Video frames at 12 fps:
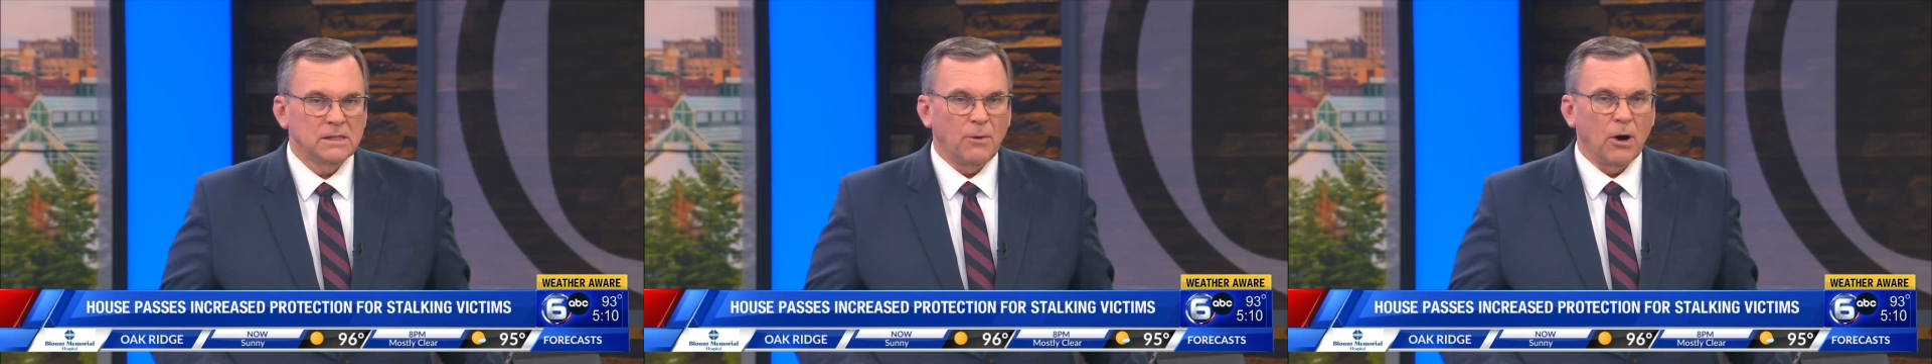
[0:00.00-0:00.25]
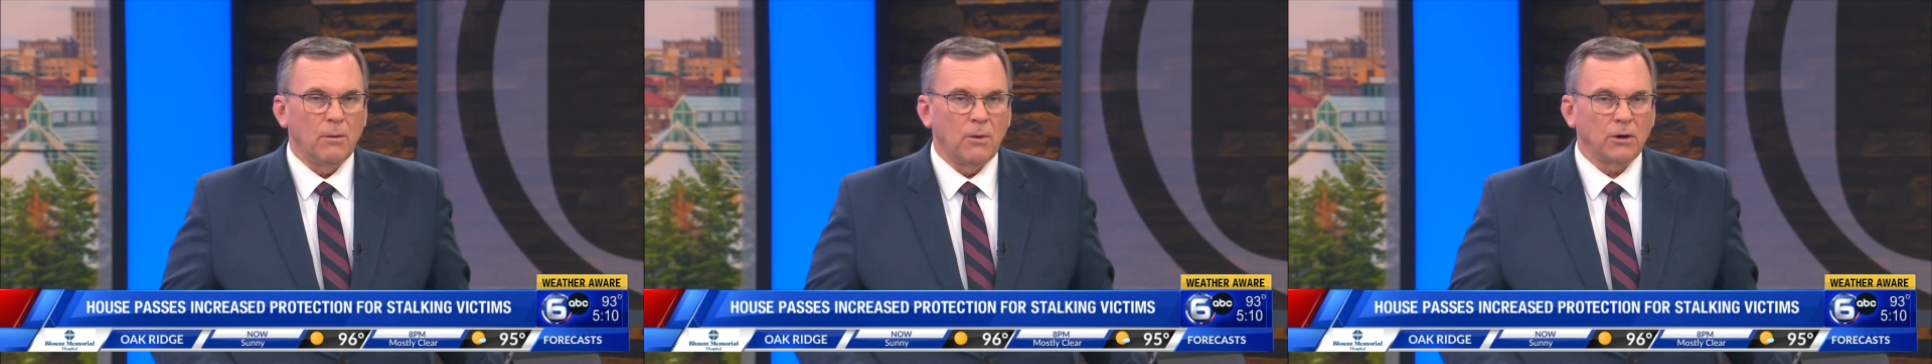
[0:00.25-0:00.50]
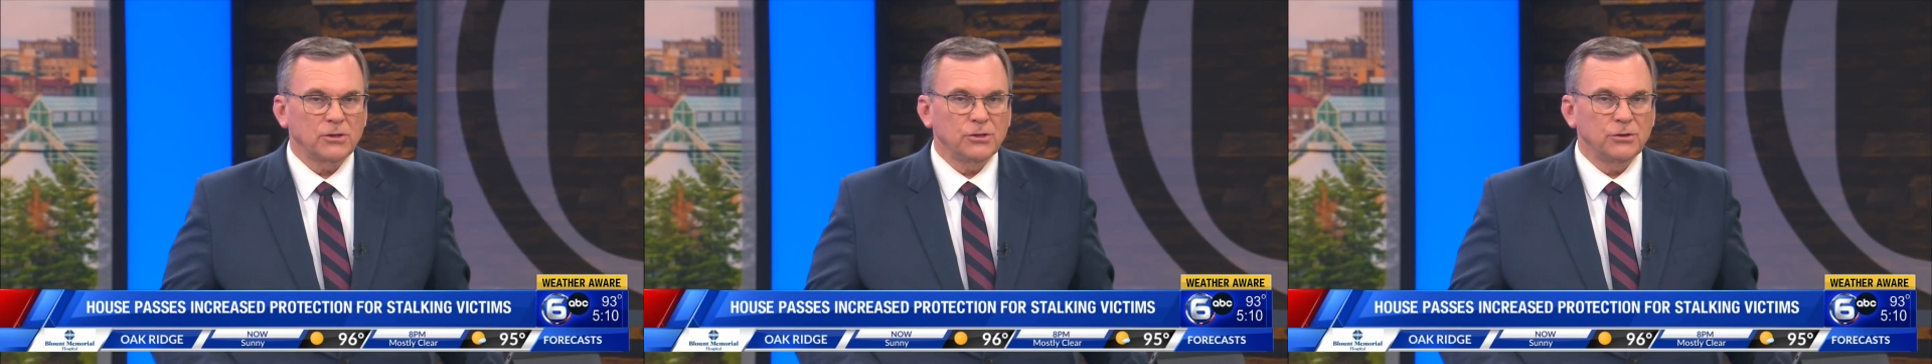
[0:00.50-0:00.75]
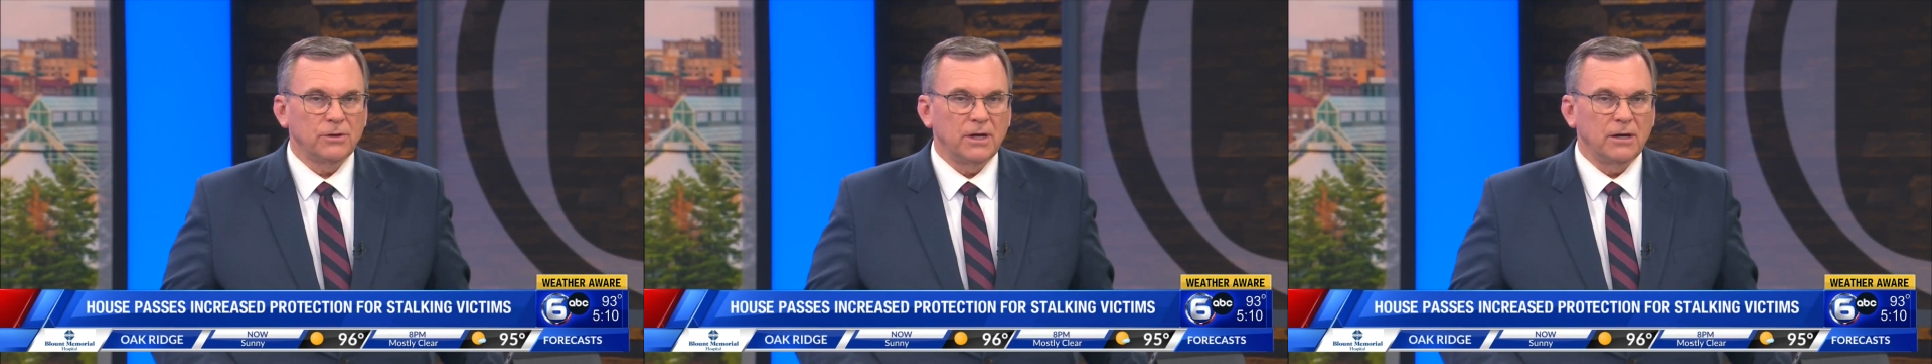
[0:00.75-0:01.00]
Tomorrow
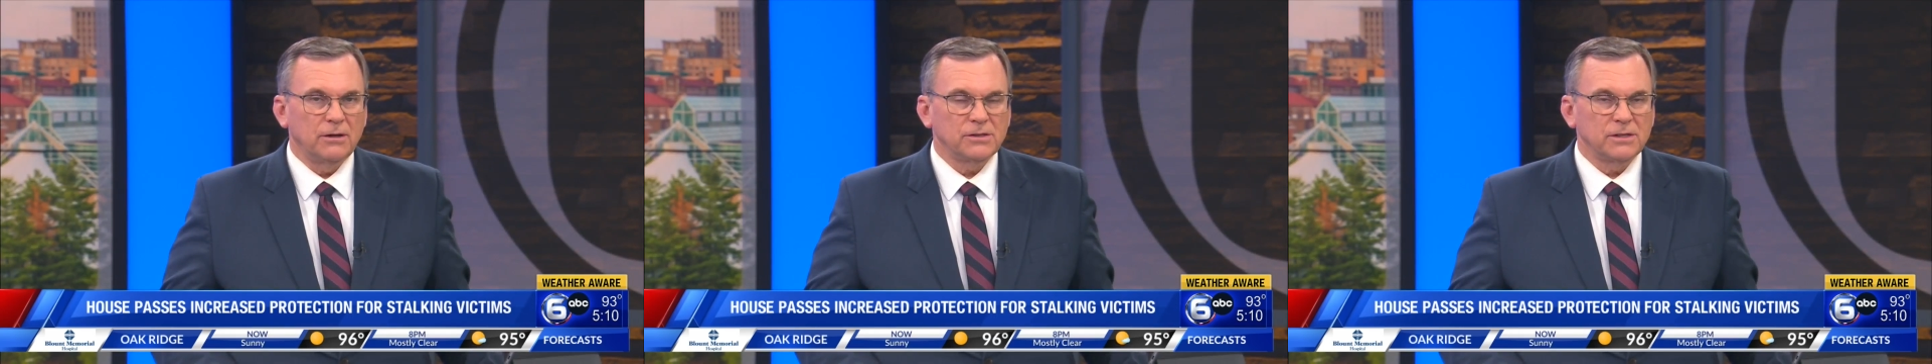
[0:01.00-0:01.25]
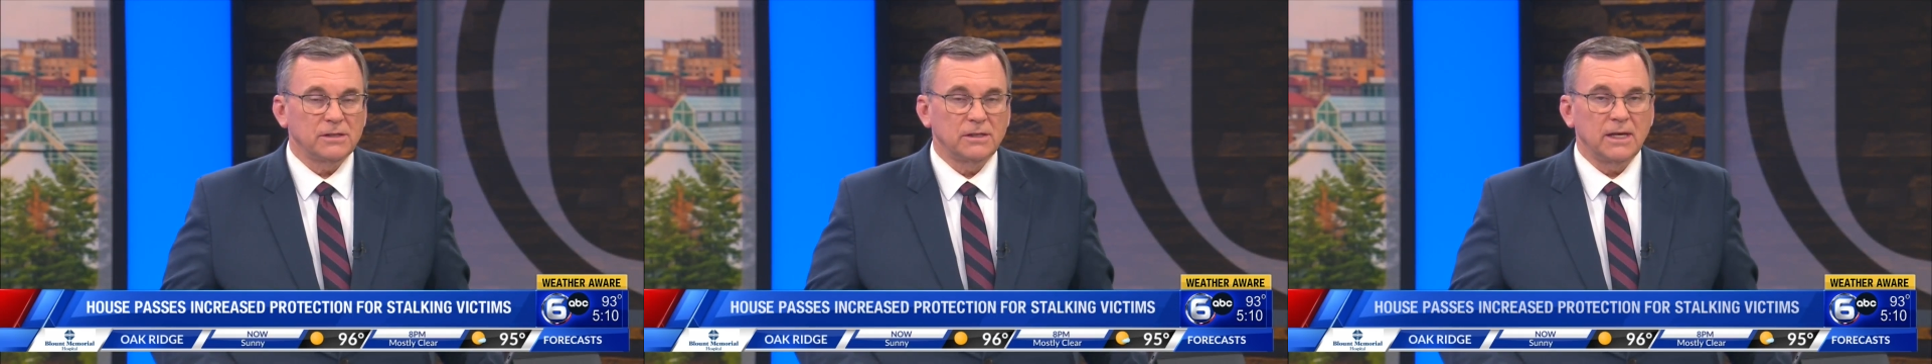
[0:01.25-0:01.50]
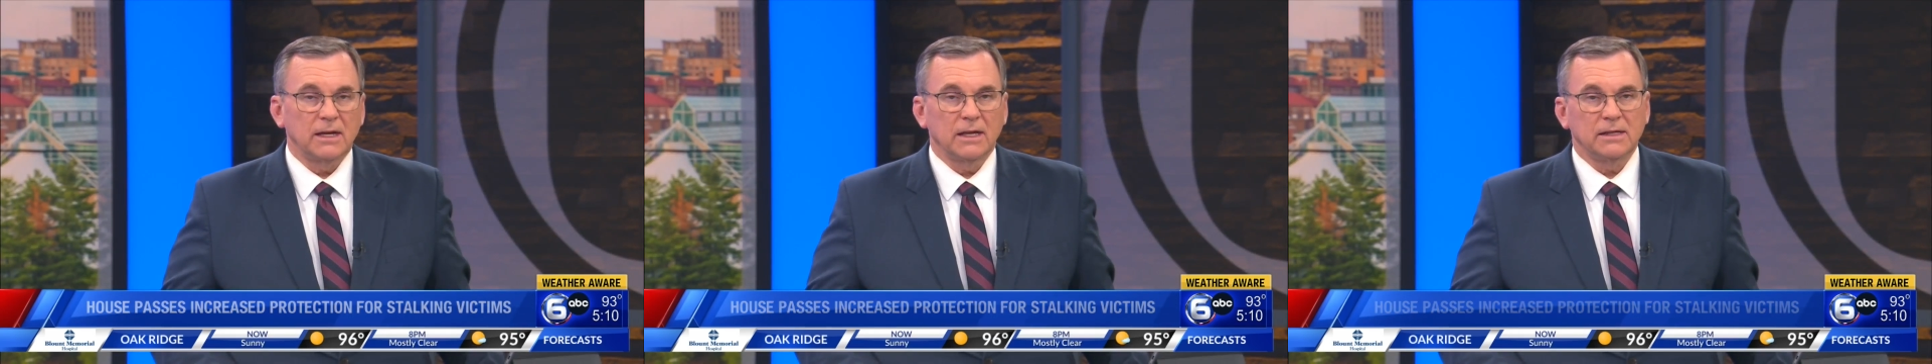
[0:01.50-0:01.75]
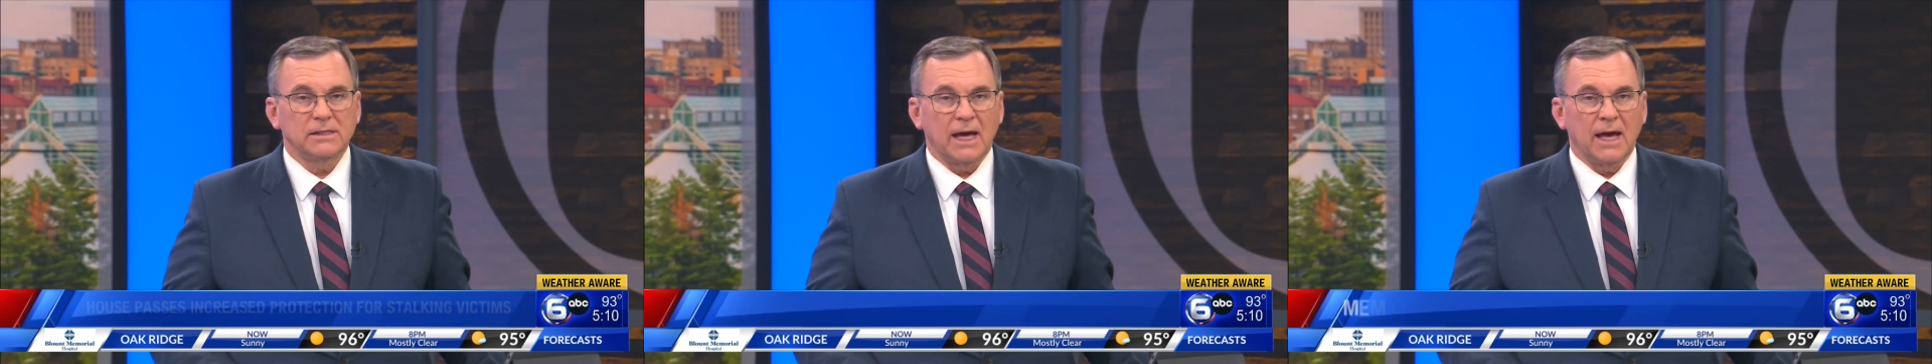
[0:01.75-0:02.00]
marks 2 years since the
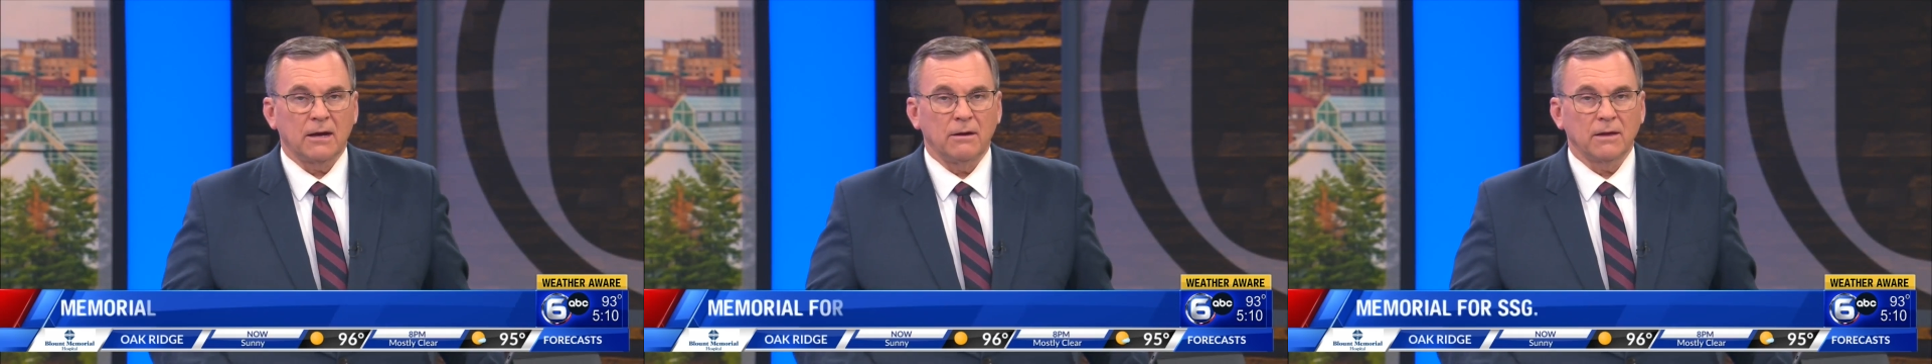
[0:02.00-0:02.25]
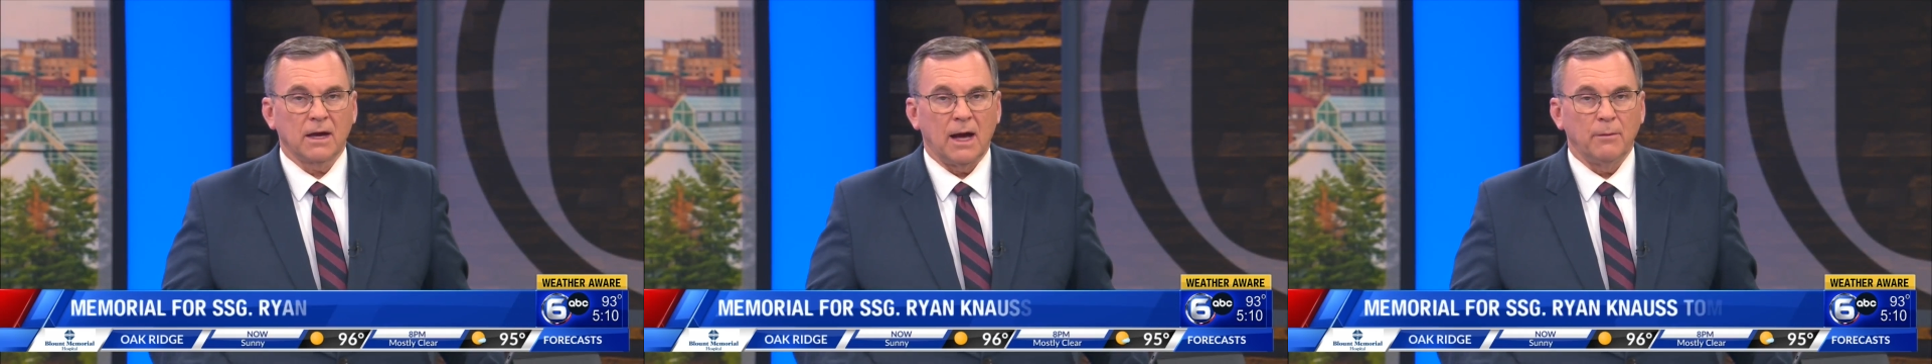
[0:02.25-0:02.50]
deadly attack on the